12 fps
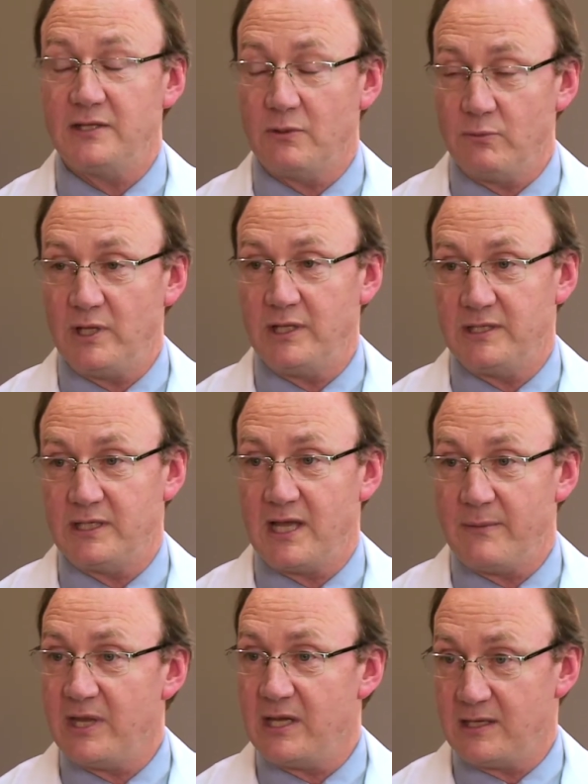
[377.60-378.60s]
and they're willing to
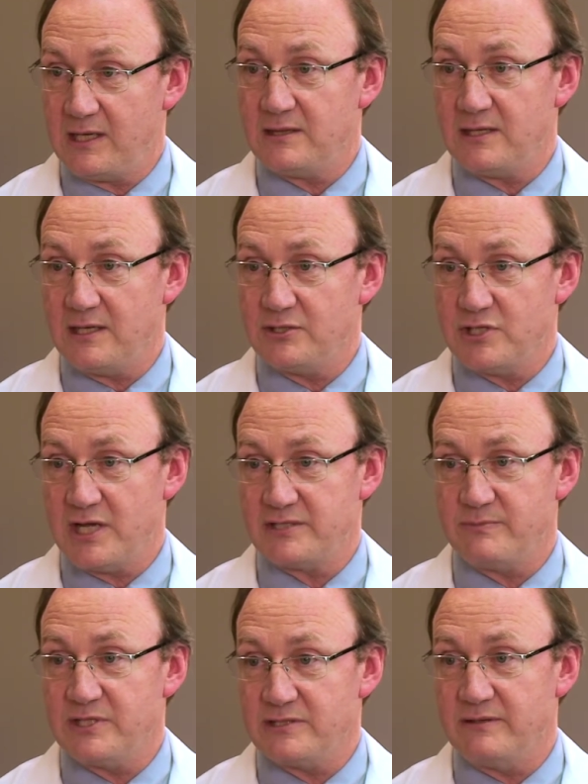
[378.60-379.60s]
come in and get the
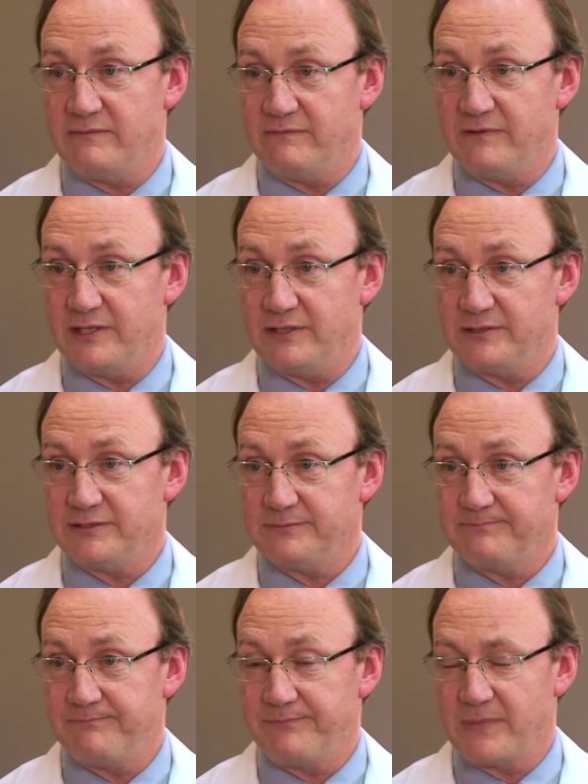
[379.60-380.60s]
adjustments and fills.